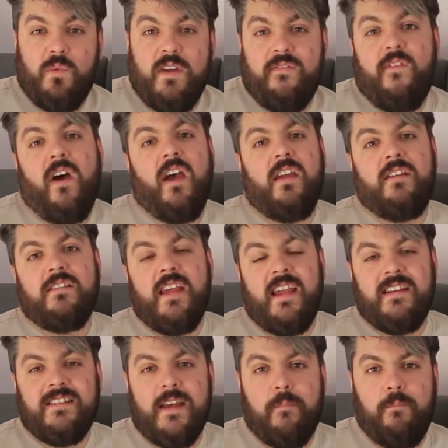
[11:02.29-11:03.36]
we find
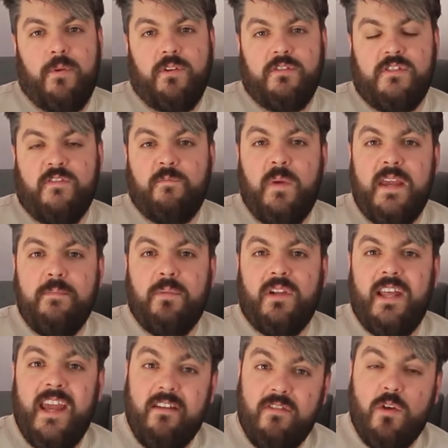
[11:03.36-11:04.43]
examples of people
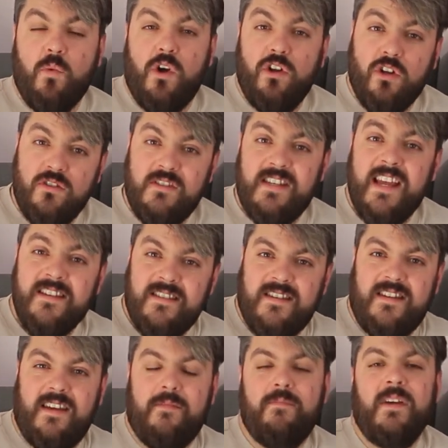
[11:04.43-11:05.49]
hearing what God says
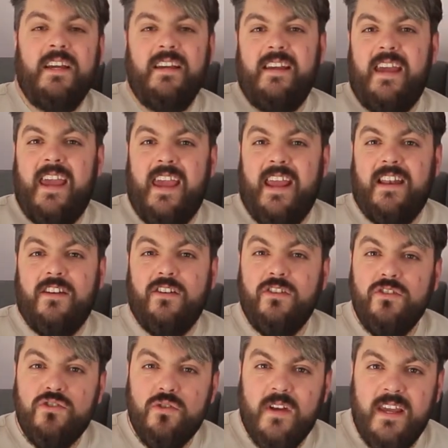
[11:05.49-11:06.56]
to them in
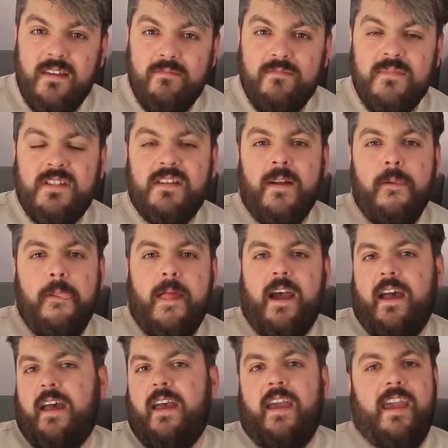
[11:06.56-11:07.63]
dreams
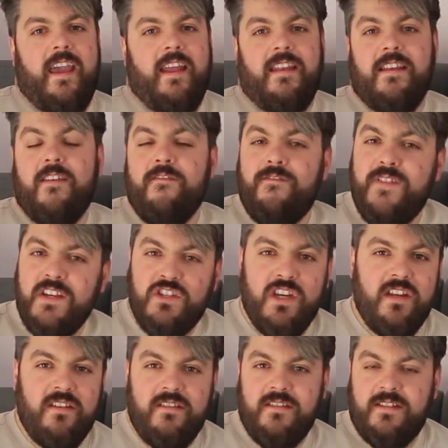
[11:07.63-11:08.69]
uh, in
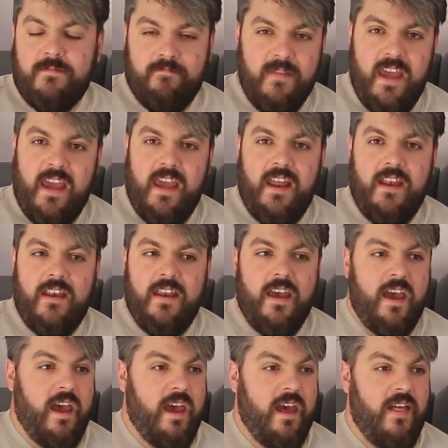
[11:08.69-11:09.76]
visions, in
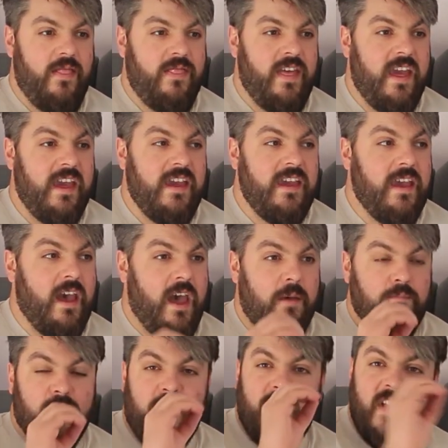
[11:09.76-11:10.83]
uh, the uh,
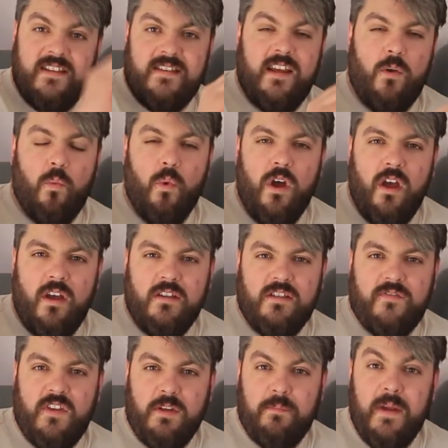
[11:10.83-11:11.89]
prophetic words
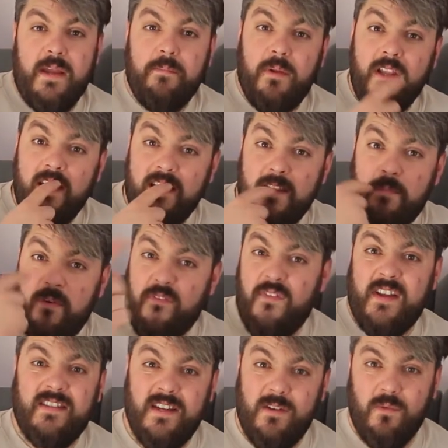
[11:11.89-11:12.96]
of other people, in the
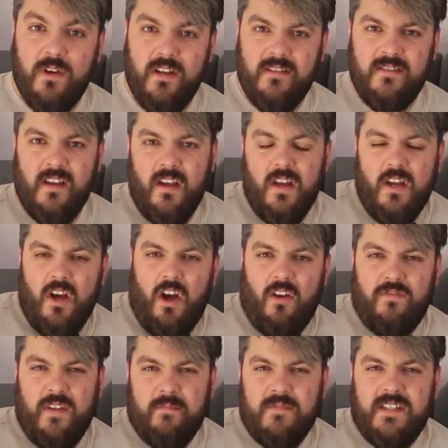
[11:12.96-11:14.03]
prophetic words
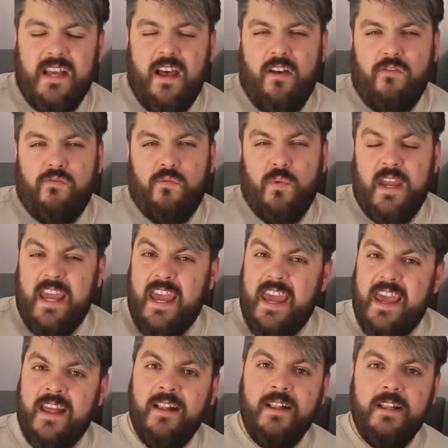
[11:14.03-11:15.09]
of themselves. We
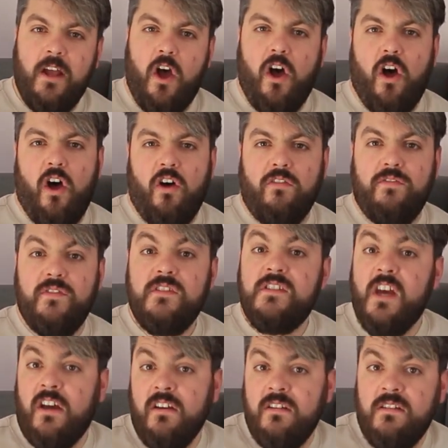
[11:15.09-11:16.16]
hear of
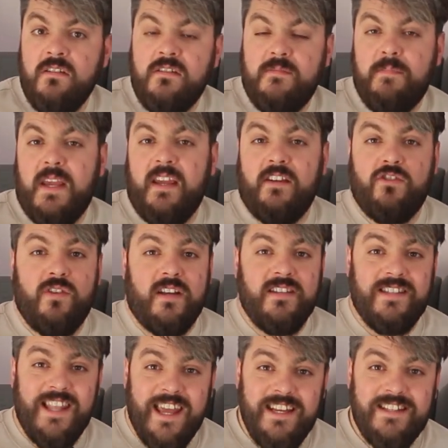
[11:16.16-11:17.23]
tongues being
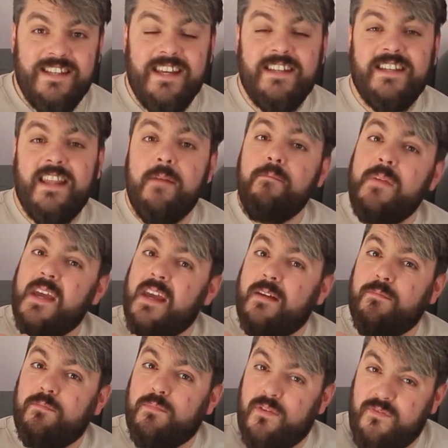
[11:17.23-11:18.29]
translated and then
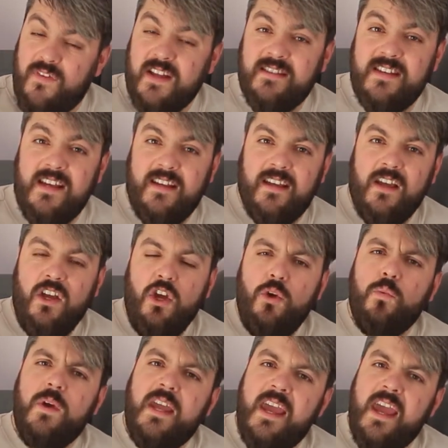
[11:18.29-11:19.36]
being prophetic.
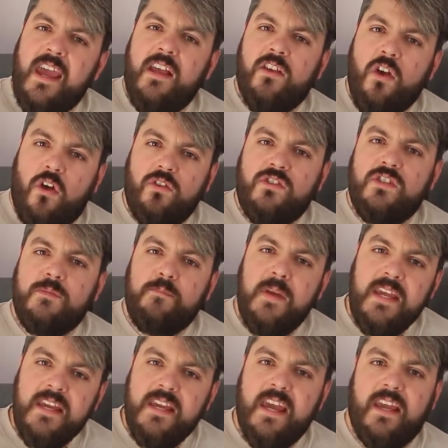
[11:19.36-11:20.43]
We hear God
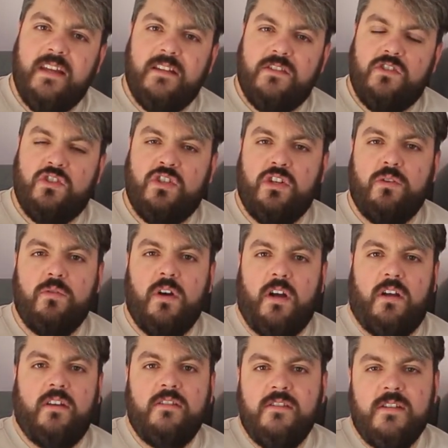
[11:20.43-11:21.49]
speaking to
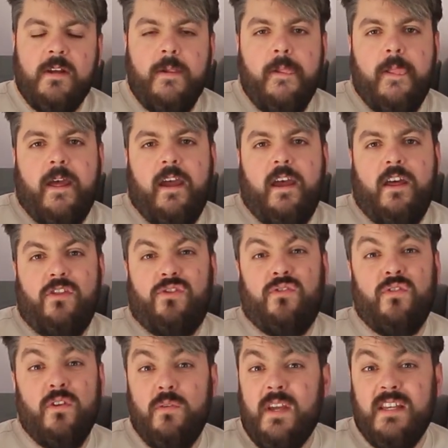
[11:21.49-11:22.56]
us uh,
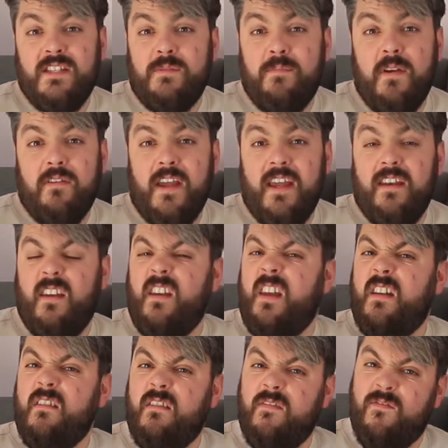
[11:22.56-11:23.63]
through His Spirit
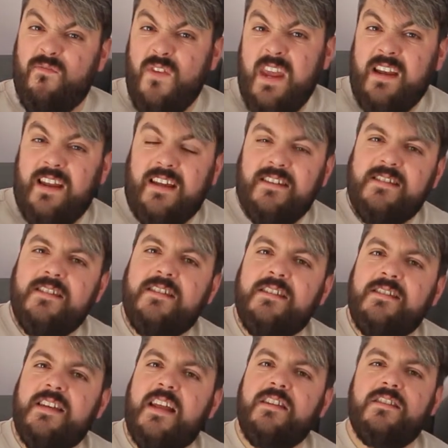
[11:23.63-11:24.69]
in feelings, the
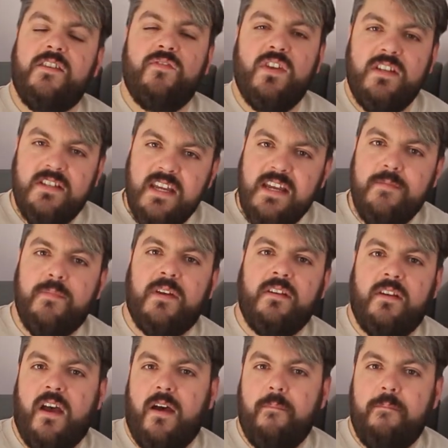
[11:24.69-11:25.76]
sense of a deep
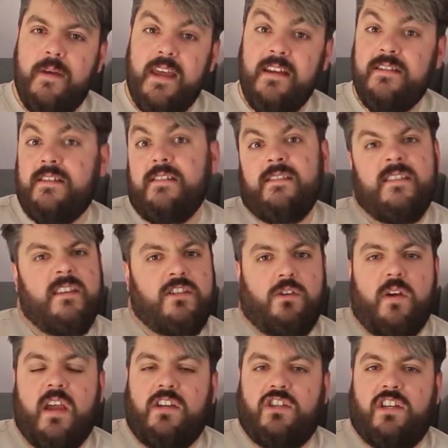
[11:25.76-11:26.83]
and calm peace in
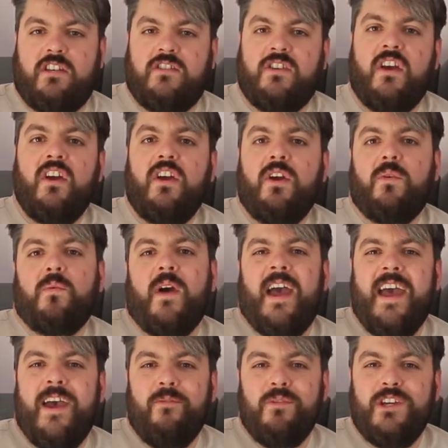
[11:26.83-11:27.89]
situations
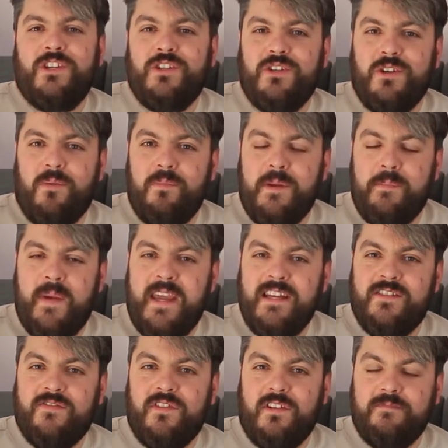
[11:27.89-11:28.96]
where we should not be
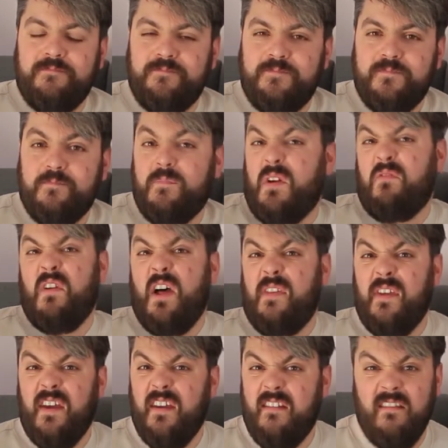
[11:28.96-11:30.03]
peaceful, but
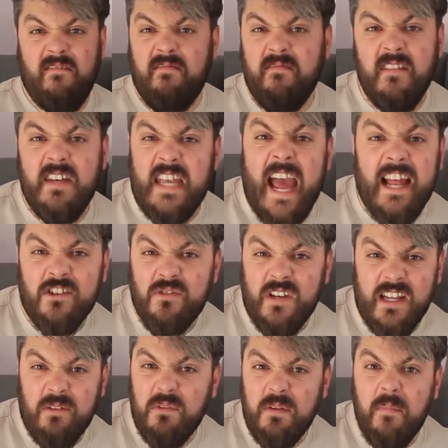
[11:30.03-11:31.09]
rather
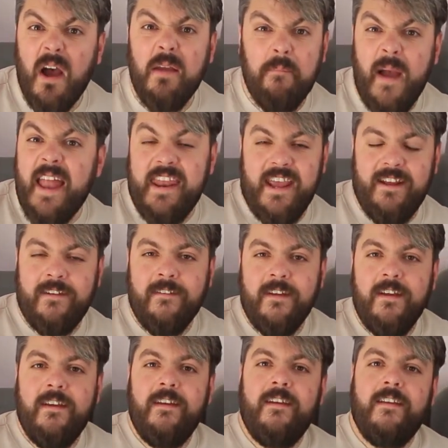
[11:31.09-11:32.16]
naturally we might panic.
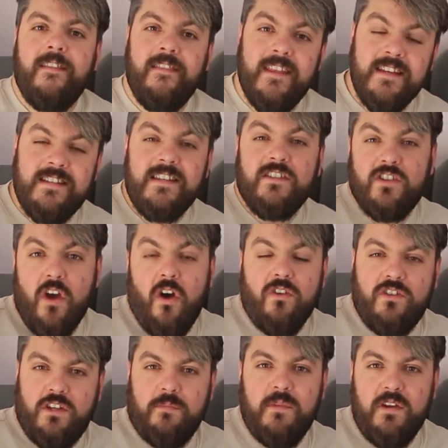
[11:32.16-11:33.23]
This is
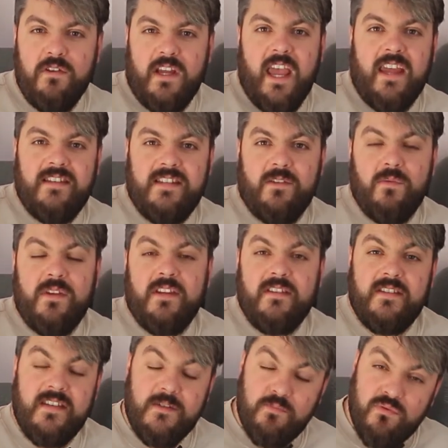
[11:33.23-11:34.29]
God communicating with
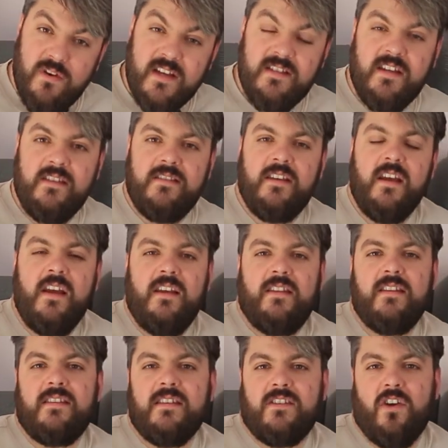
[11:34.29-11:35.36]
us His presence.
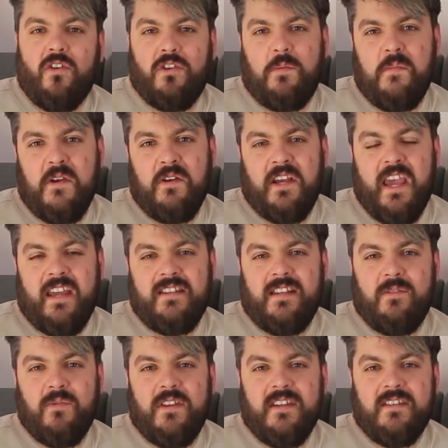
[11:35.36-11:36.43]
This is God
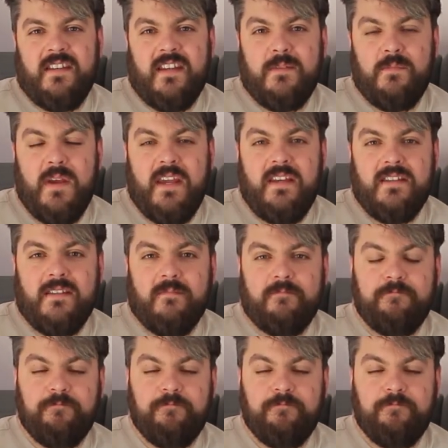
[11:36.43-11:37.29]
communicating with us His peace.